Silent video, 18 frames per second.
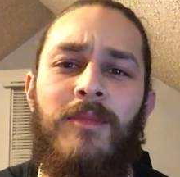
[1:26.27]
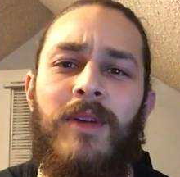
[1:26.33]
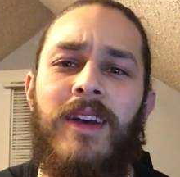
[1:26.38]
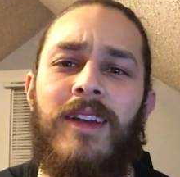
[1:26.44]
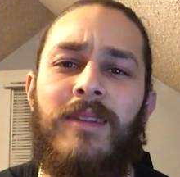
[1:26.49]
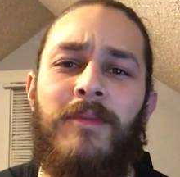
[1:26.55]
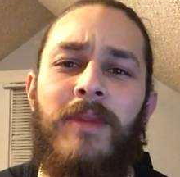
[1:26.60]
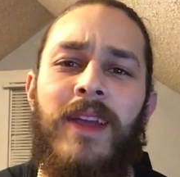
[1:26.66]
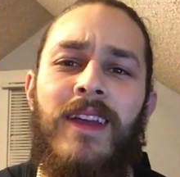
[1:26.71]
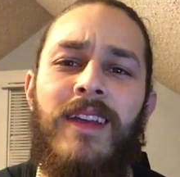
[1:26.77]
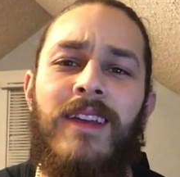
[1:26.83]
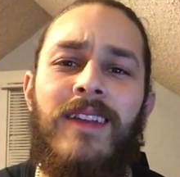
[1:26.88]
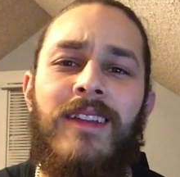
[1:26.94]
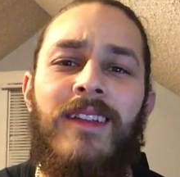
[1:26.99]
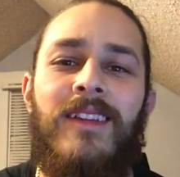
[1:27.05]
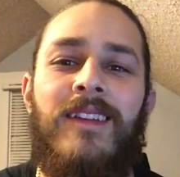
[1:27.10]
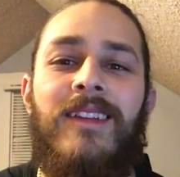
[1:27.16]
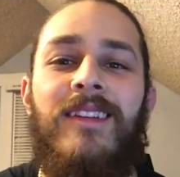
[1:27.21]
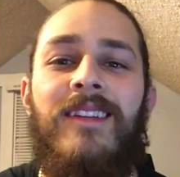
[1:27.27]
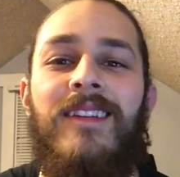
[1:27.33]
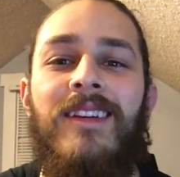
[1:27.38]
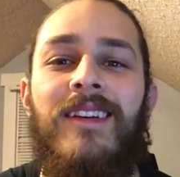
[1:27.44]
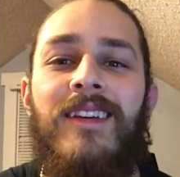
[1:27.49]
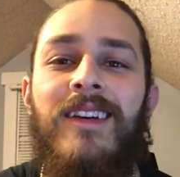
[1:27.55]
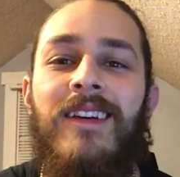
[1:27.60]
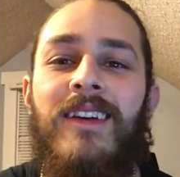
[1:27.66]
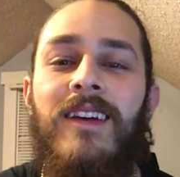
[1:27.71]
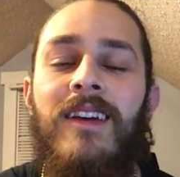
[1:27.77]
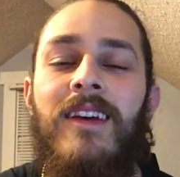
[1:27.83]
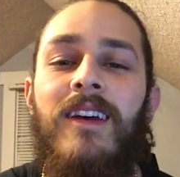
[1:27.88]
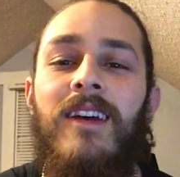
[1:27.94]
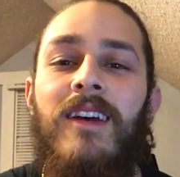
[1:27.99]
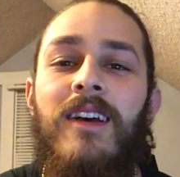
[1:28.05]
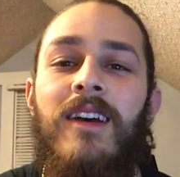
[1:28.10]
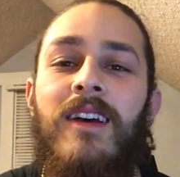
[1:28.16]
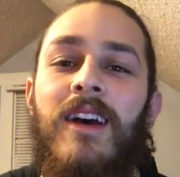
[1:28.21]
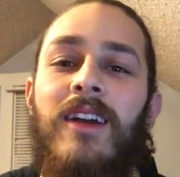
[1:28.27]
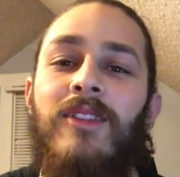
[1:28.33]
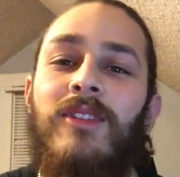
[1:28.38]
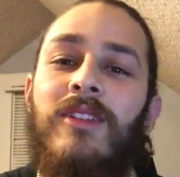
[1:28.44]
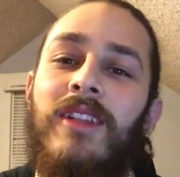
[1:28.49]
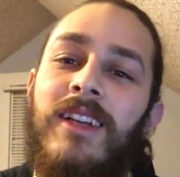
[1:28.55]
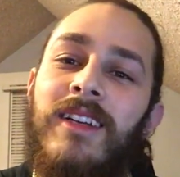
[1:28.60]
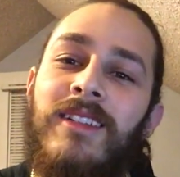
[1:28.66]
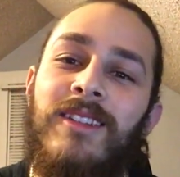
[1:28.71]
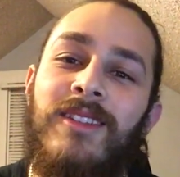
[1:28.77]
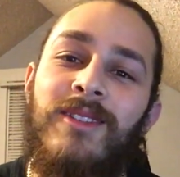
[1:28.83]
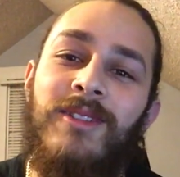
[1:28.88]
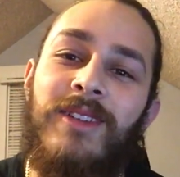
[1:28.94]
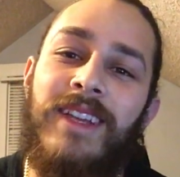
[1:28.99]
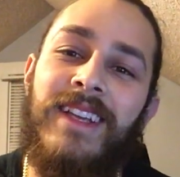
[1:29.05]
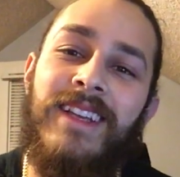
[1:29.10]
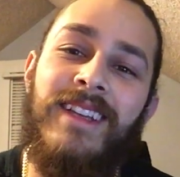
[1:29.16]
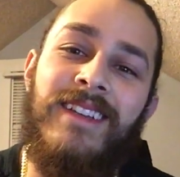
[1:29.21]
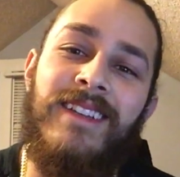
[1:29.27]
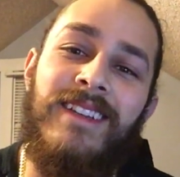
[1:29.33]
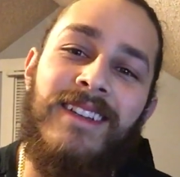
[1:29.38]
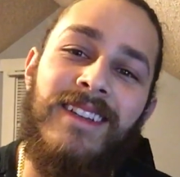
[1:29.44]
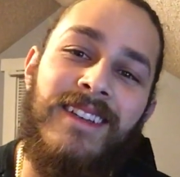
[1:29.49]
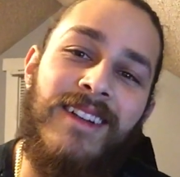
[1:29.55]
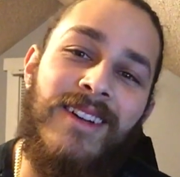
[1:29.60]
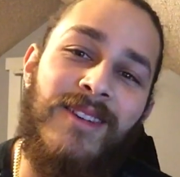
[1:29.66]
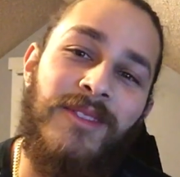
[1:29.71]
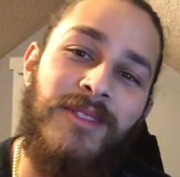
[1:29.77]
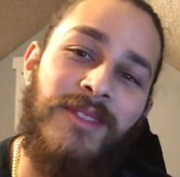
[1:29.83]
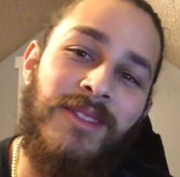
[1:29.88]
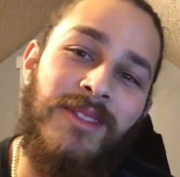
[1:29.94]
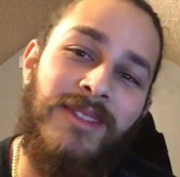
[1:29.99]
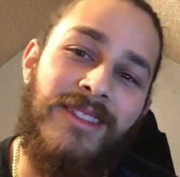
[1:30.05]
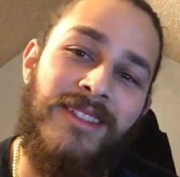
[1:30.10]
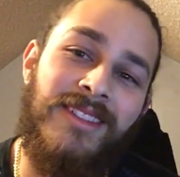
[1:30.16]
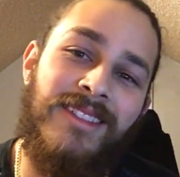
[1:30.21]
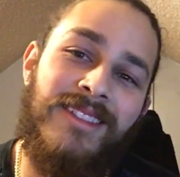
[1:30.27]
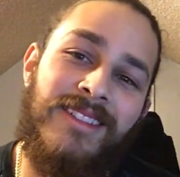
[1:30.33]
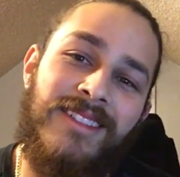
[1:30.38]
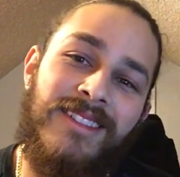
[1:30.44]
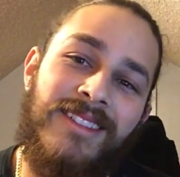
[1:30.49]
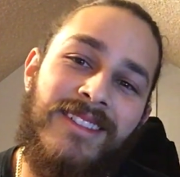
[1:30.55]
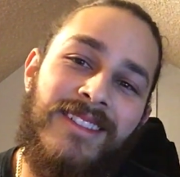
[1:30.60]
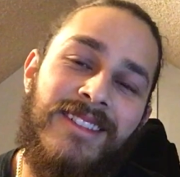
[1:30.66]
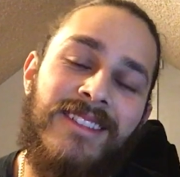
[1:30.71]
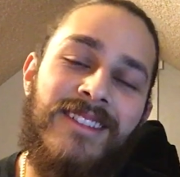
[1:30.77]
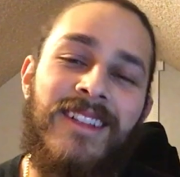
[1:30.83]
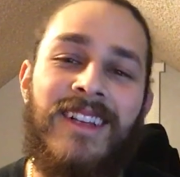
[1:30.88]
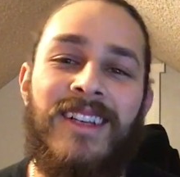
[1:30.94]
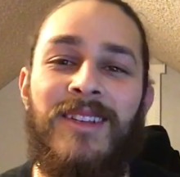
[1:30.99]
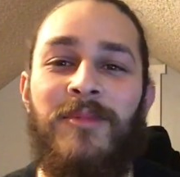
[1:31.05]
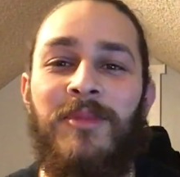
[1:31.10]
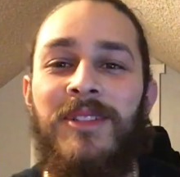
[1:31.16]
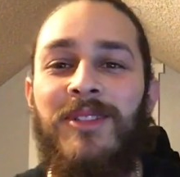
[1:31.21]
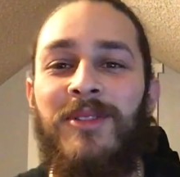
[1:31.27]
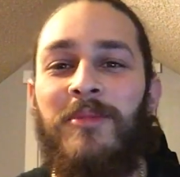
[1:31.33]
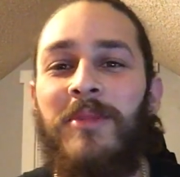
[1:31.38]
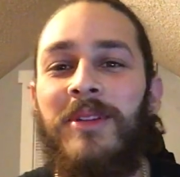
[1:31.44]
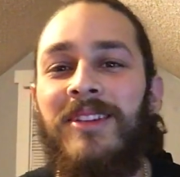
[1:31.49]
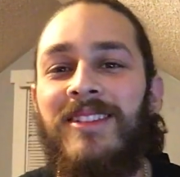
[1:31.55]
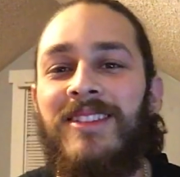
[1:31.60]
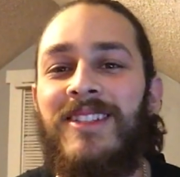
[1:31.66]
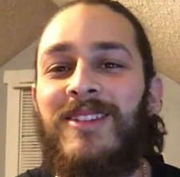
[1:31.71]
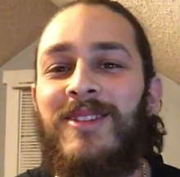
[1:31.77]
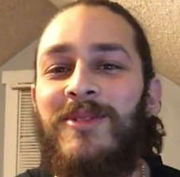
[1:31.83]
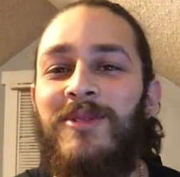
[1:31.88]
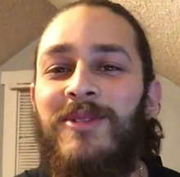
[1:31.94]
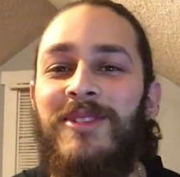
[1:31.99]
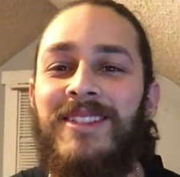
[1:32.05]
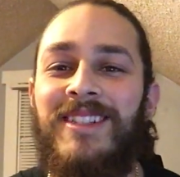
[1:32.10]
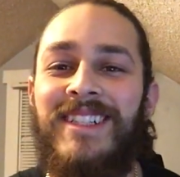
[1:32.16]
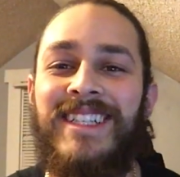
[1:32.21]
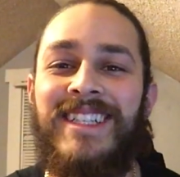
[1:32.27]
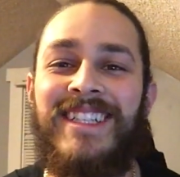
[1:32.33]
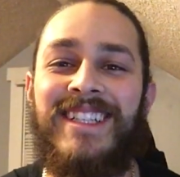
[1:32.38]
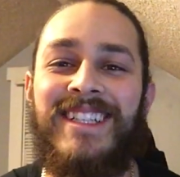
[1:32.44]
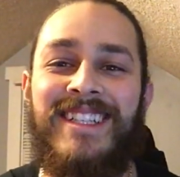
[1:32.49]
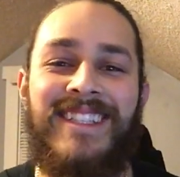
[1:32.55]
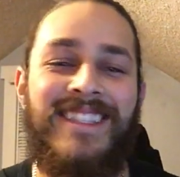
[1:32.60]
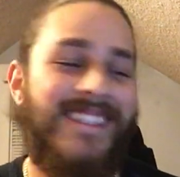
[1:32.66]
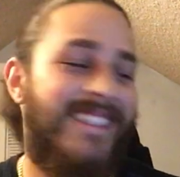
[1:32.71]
Like, man, I look like a little kid, you know, like I'm a little middle schooler again.